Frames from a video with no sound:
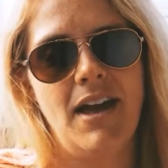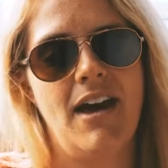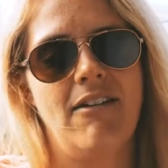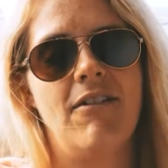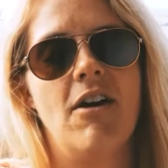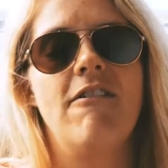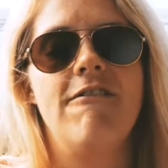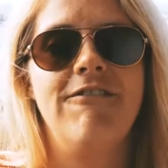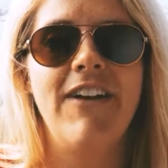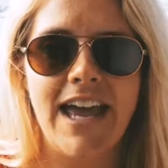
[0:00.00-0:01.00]
They have
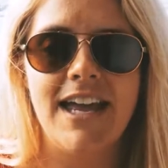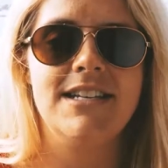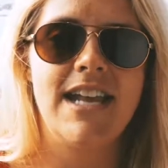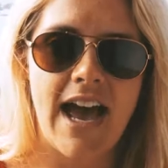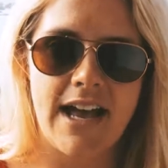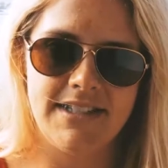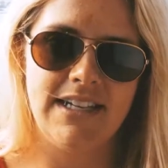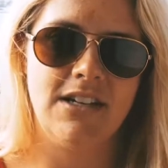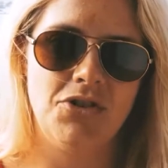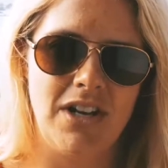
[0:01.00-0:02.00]

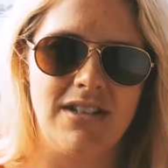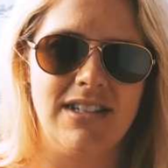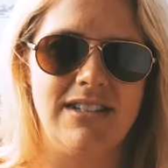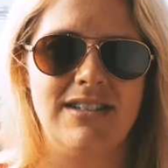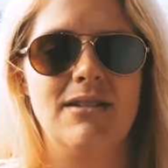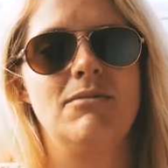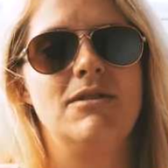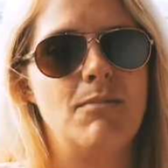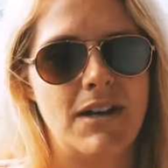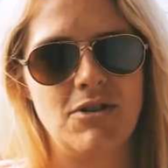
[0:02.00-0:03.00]
fantastic train
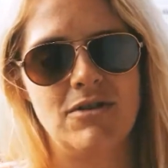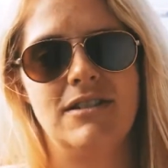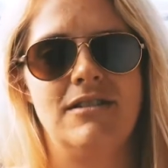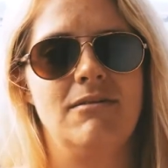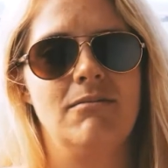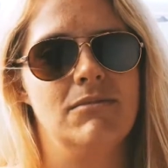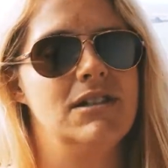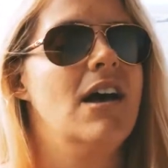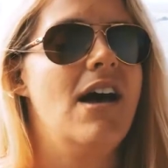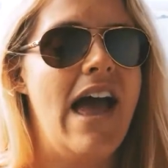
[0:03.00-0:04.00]
systems, metro
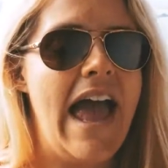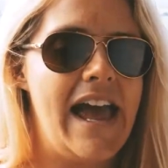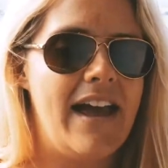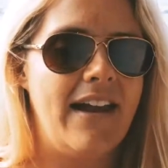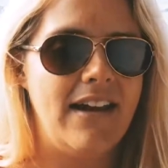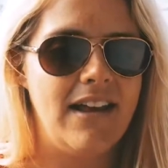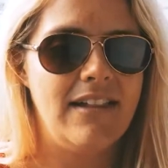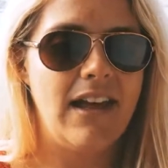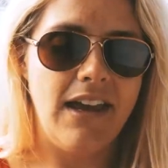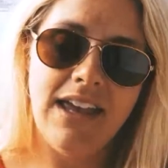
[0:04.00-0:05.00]
systems, and
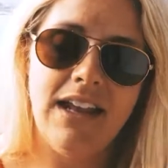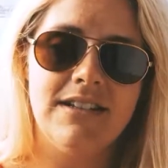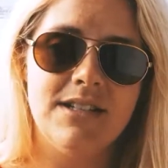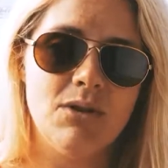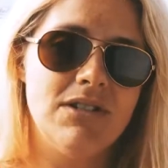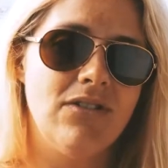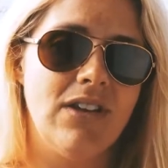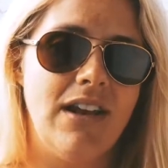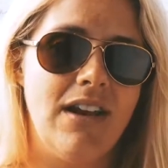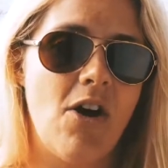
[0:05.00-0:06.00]
like in
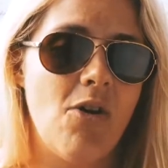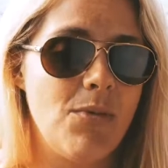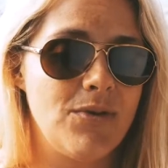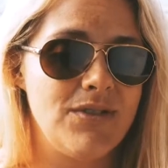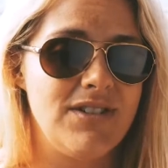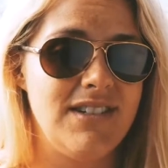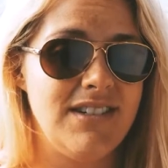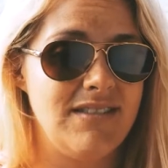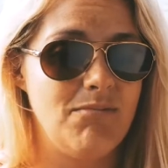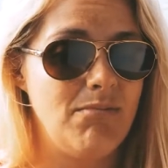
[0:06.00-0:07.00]
Switzerland,
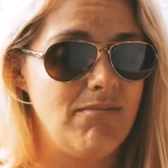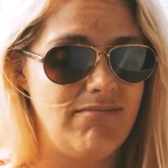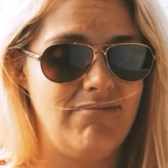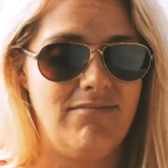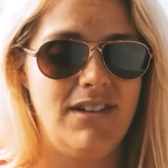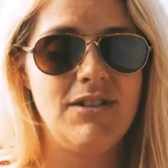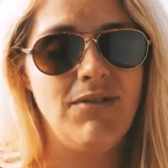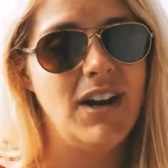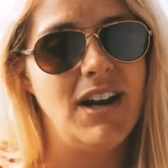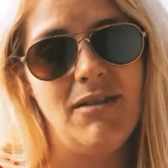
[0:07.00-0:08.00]
almost there's
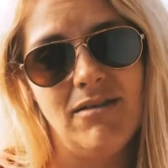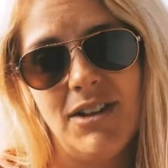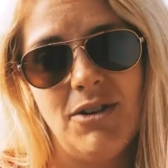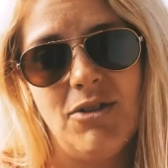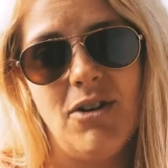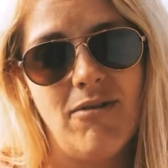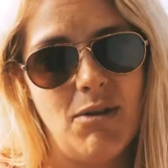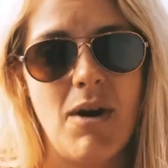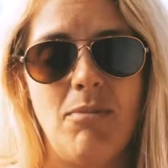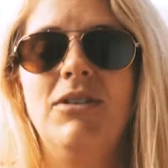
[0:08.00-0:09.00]
very little of
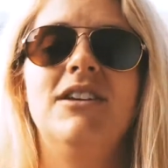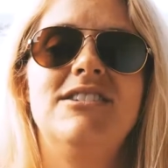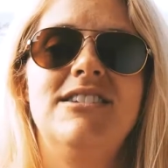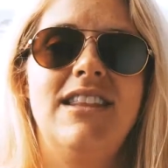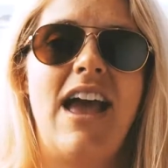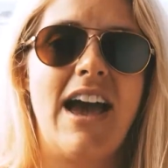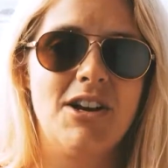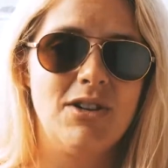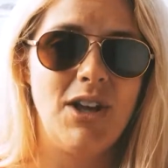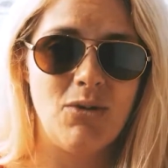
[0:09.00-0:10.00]
the population that
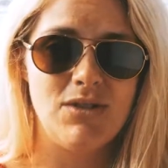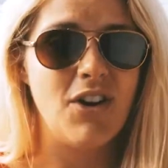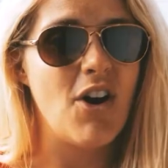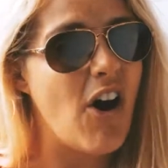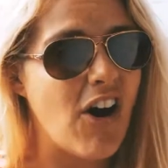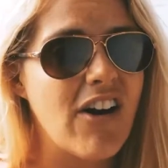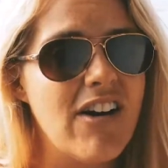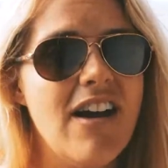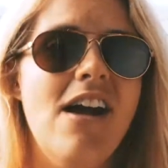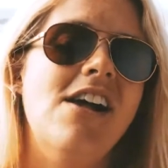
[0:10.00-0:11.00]
actually owns a
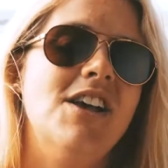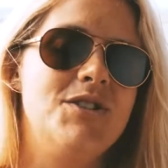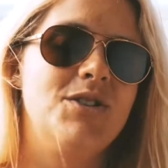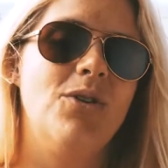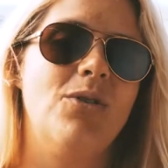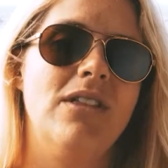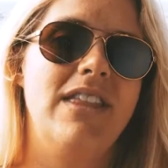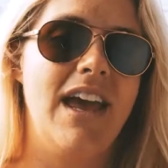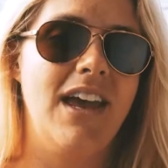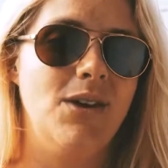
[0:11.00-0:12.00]
car, so
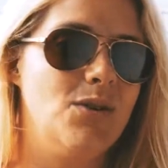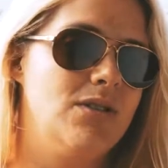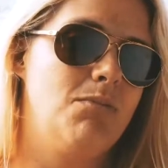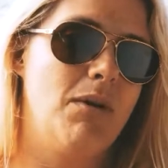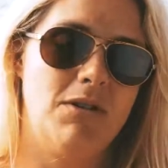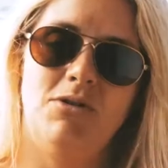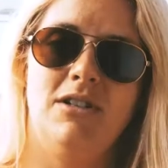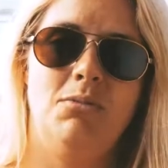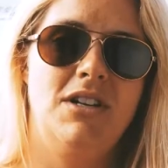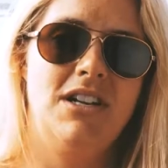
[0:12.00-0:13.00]
they use public
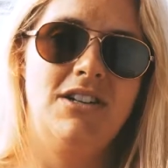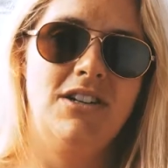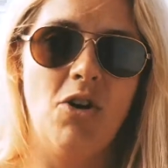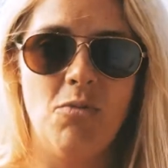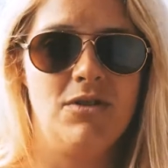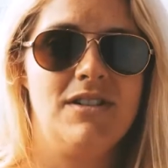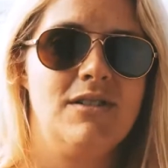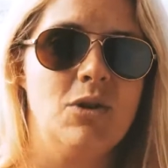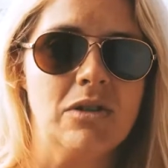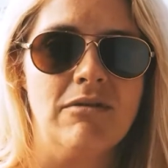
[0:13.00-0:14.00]
transportation almost
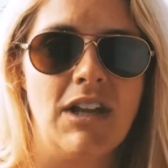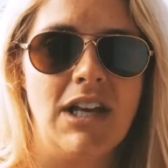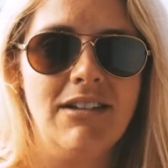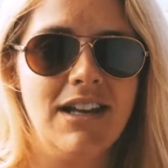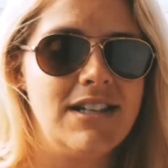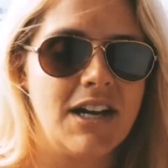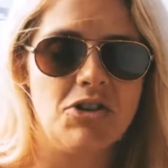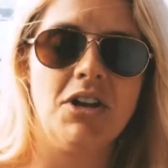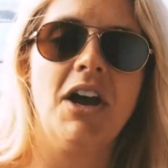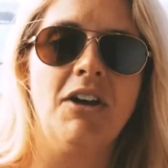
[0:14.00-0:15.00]
exclusively. It's
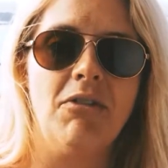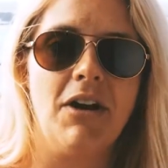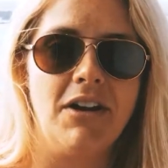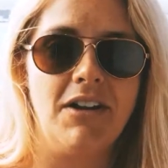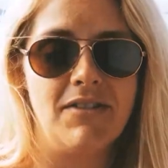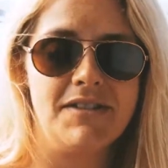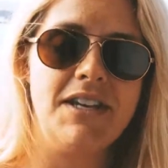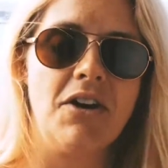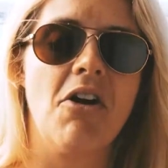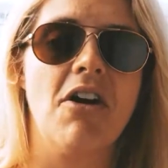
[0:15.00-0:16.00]
actually kind of rare to even
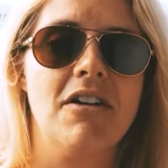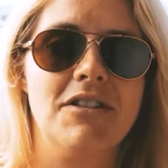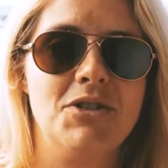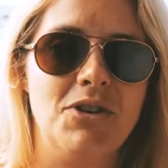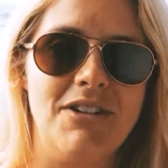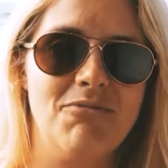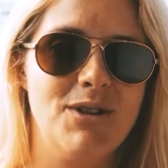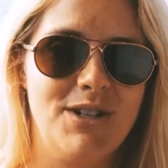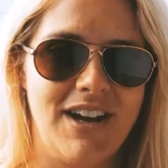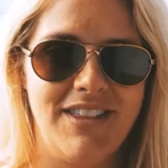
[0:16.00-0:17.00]
see a car on the street,
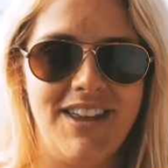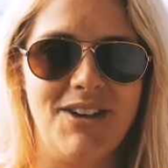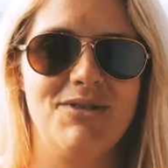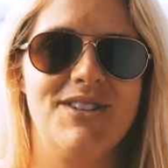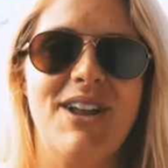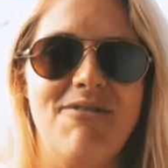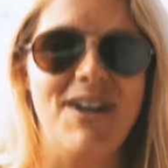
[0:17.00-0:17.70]
which I think was kind of